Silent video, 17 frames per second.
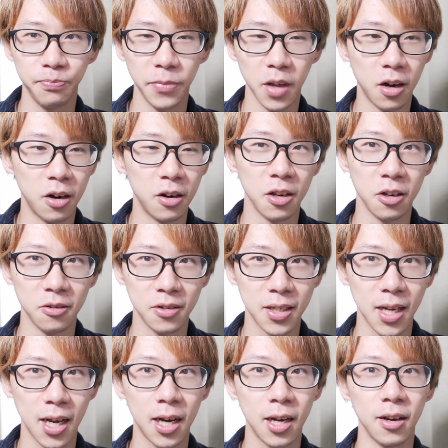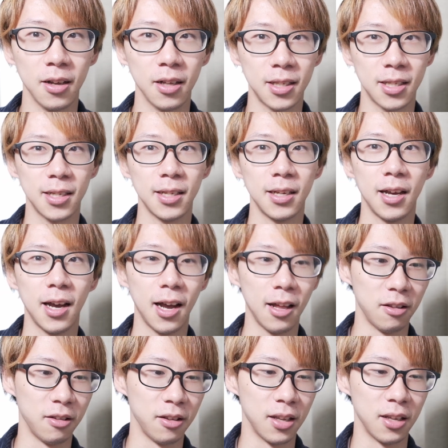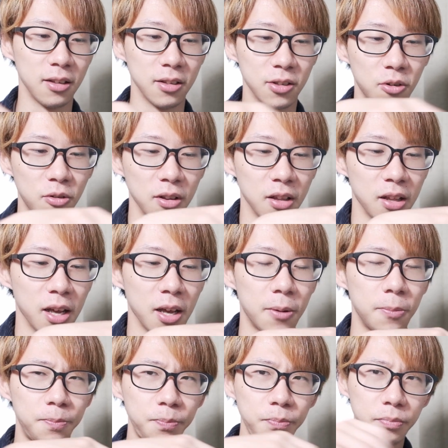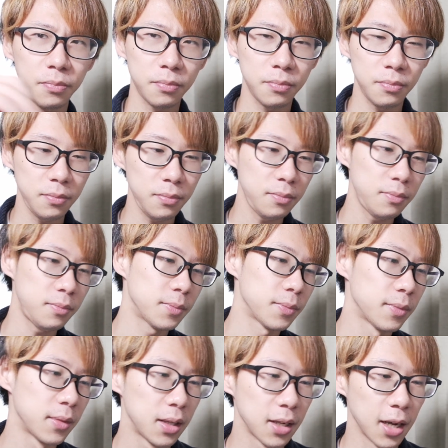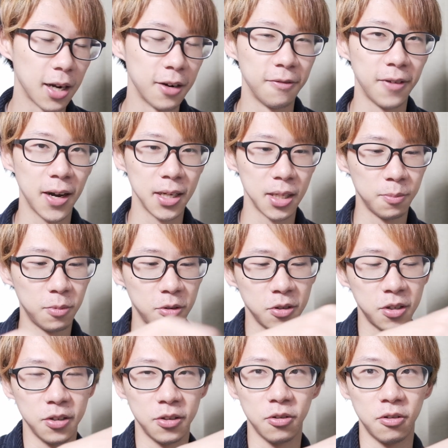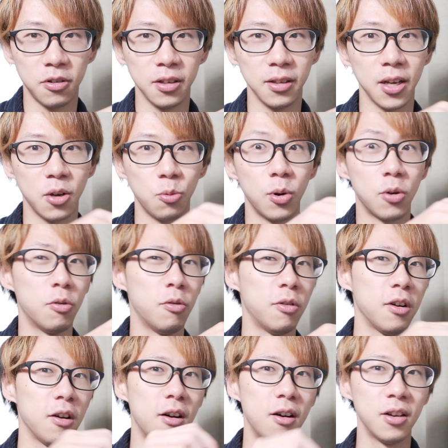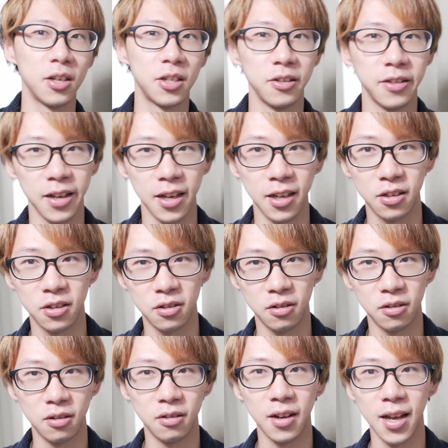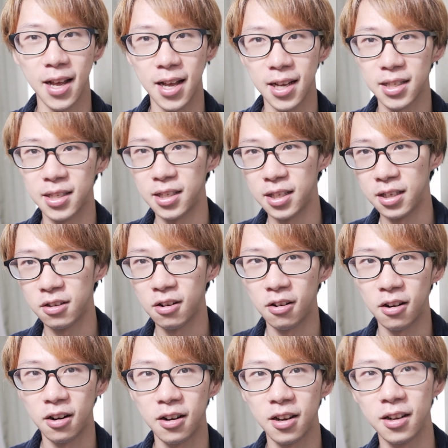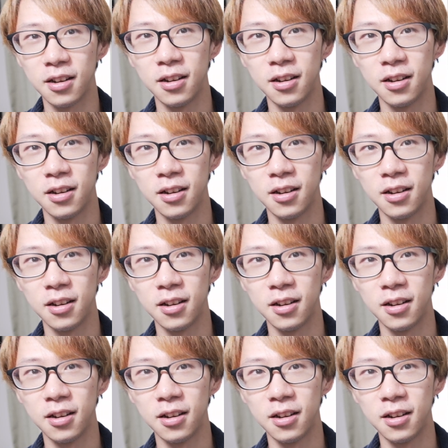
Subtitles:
audio sound, it's highly sort of like advisable to sort of like record onto the external SD card.